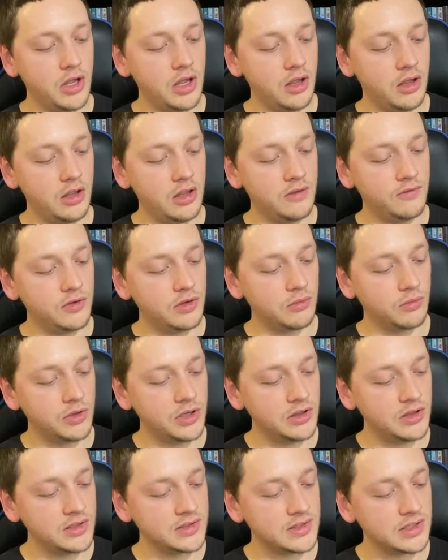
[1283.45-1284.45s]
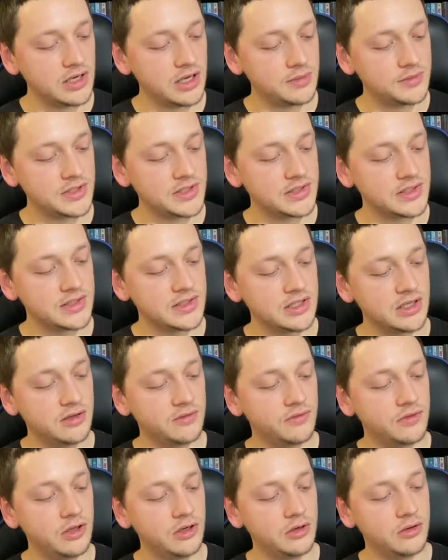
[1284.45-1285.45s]
If you read the synopsis and stuff,
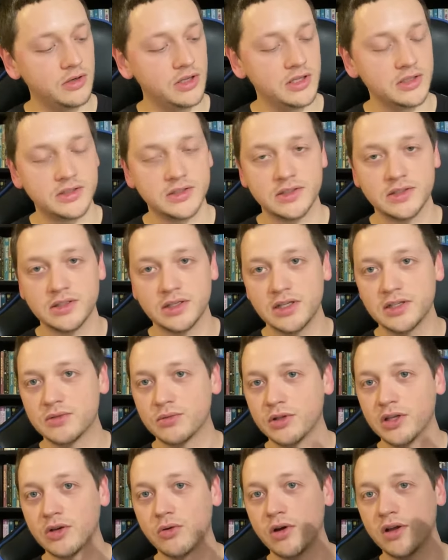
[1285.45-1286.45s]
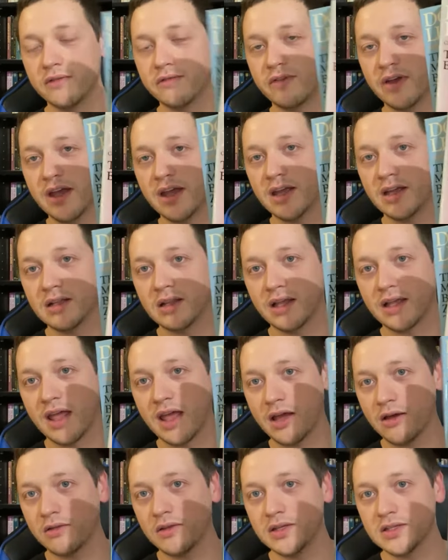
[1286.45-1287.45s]
though, it's really quite vague, like
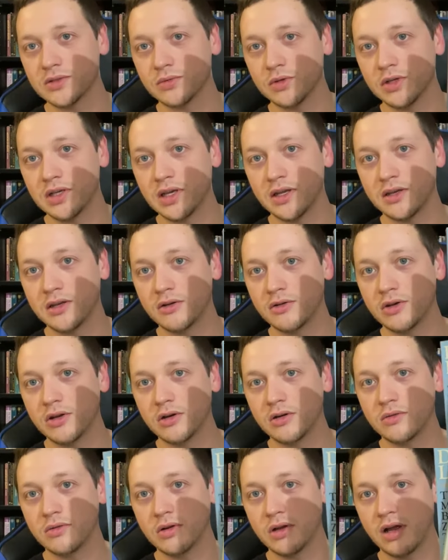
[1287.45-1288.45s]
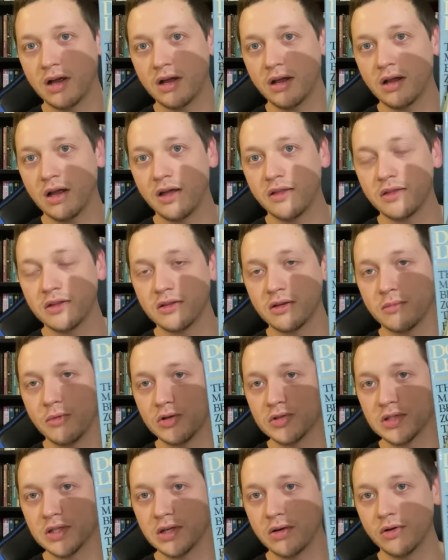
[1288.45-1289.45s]
how these read. I don't know. I think they're
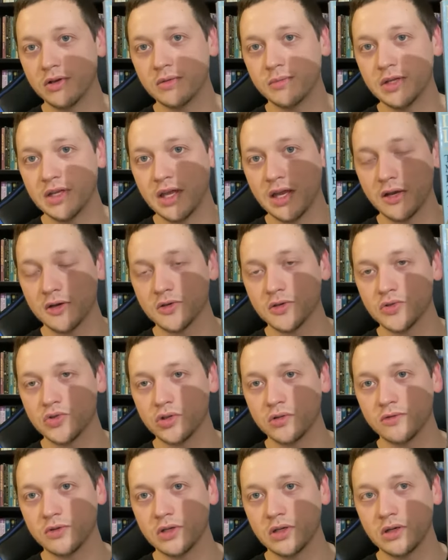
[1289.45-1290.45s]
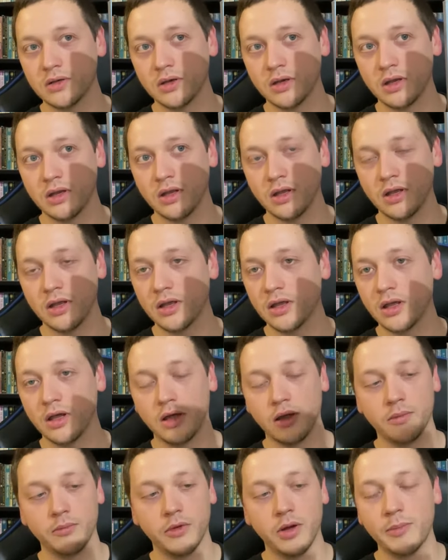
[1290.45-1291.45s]
mostly going to be character-driven,
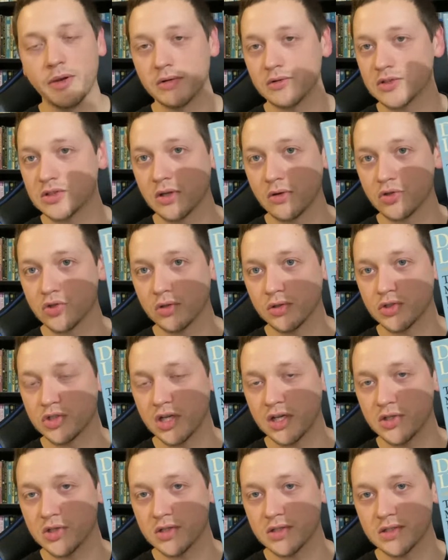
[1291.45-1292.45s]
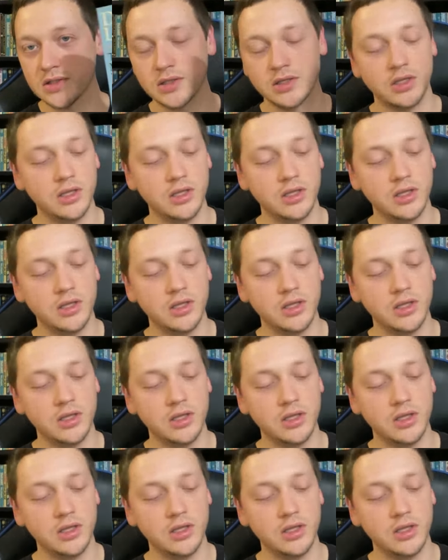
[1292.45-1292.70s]
about social changes